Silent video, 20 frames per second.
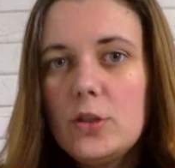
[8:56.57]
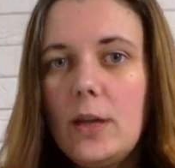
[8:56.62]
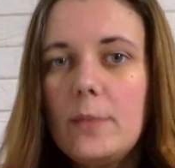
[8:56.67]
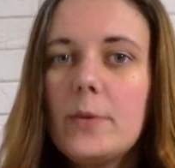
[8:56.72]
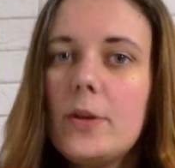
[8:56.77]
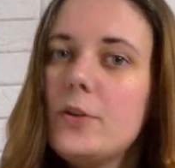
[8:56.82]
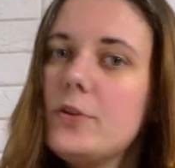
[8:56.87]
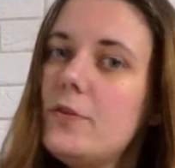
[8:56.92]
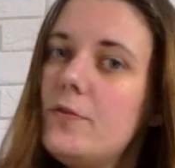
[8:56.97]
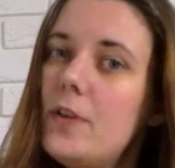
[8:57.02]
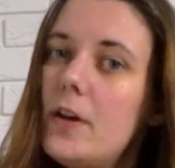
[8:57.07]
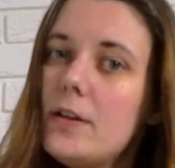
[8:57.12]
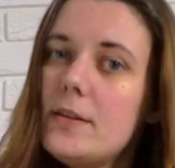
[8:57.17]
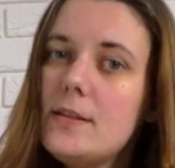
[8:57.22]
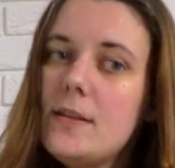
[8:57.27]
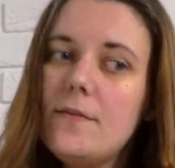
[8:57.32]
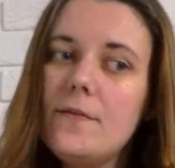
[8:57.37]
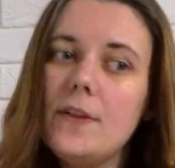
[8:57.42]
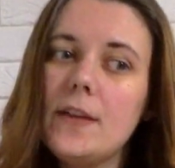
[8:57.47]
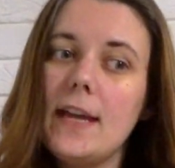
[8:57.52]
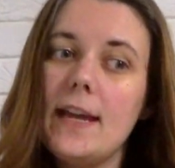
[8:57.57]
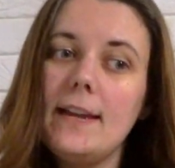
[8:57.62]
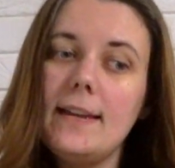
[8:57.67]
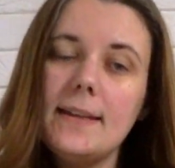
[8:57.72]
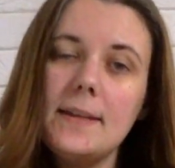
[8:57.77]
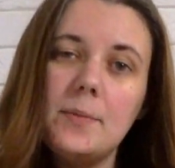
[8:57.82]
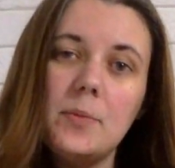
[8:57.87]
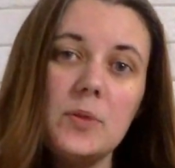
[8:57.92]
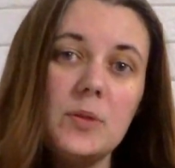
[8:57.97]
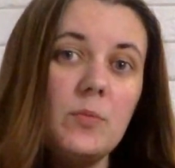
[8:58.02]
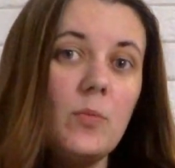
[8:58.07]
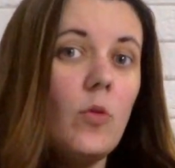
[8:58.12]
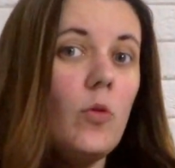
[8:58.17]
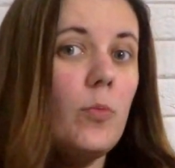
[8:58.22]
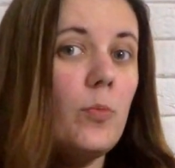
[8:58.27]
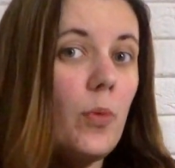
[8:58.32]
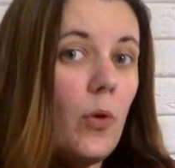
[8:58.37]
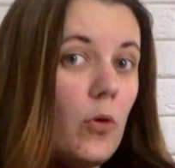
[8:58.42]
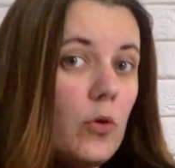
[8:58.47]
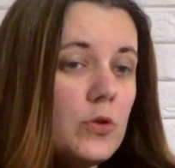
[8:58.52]
I'm going to find something a little bit more
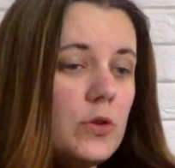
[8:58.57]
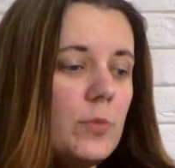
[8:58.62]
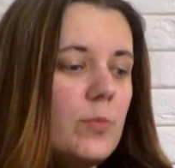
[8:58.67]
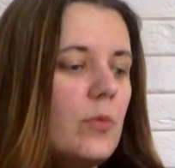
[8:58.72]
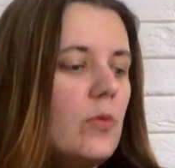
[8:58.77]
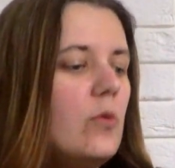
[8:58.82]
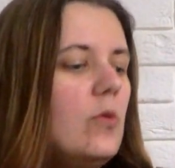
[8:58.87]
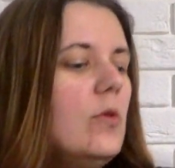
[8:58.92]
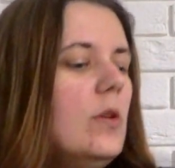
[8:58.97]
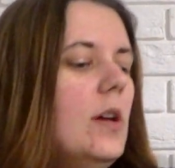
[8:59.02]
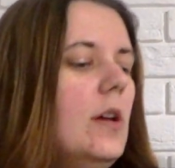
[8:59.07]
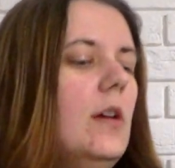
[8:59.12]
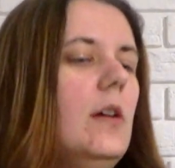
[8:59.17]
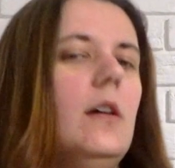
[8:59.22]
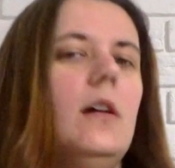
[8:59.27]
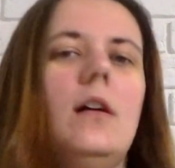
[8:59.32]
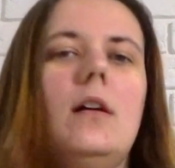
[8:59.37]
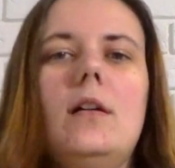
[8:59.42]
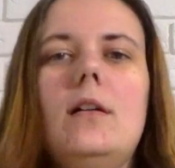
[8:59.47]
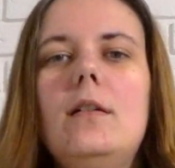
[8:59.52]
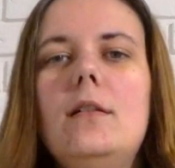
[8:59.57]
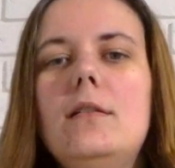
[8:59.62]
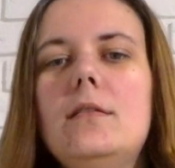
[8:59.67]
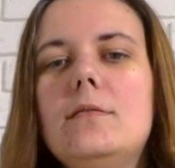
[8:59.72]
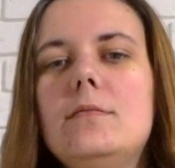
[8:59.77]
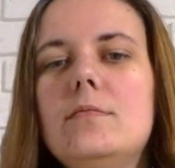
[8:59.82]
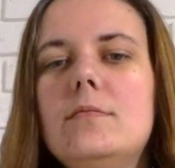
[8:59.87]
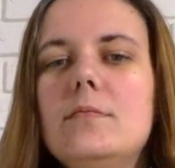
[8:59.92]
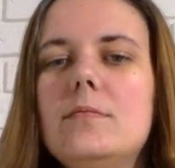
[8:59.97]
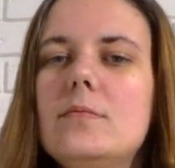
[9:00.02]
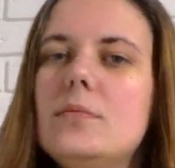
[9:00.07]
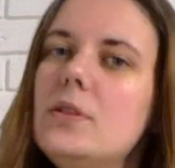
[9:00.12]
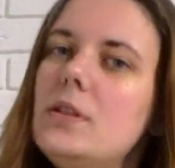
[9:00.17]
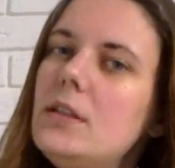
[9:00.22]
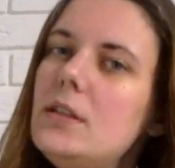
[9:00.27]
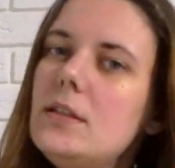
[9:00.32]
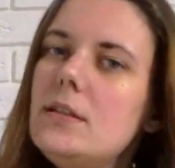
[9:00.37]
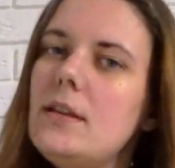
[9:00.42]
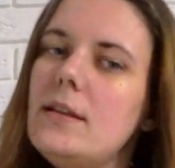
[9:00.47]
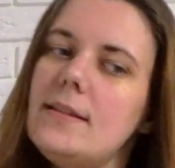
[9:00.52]
portable,
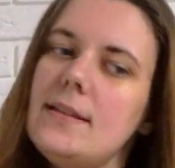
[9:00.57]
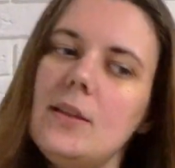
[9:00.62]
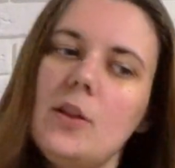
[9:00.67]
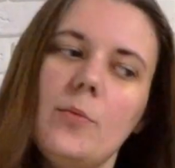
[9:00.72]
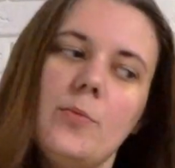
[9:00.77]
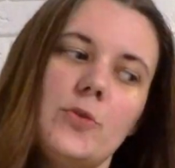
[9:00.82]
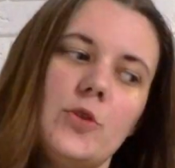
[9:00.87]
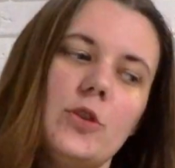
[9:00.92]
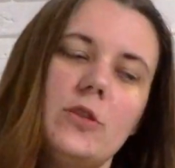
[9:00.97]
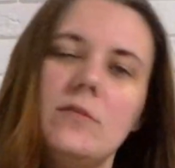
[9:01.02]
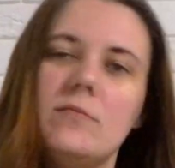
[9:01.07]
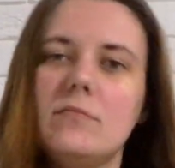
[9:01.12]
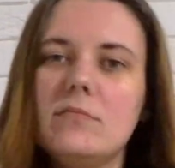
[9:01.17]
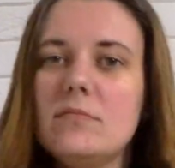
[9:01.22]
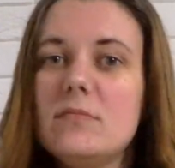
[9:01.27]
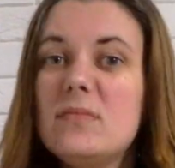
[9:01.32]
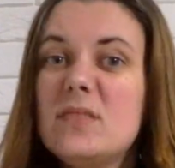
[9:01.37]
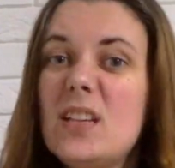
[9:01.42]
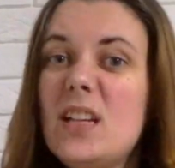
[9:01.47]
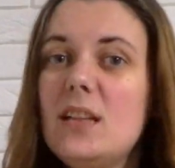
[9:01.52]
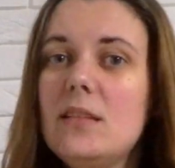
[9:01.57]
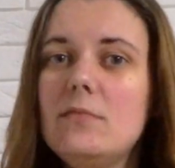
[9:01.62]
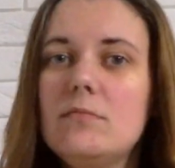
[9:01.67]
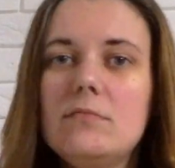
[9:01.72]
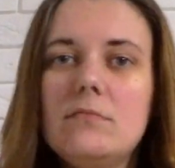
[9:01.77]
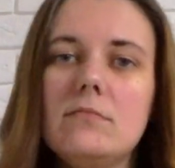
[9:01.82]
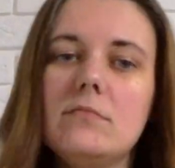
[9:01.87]
but it's an option still.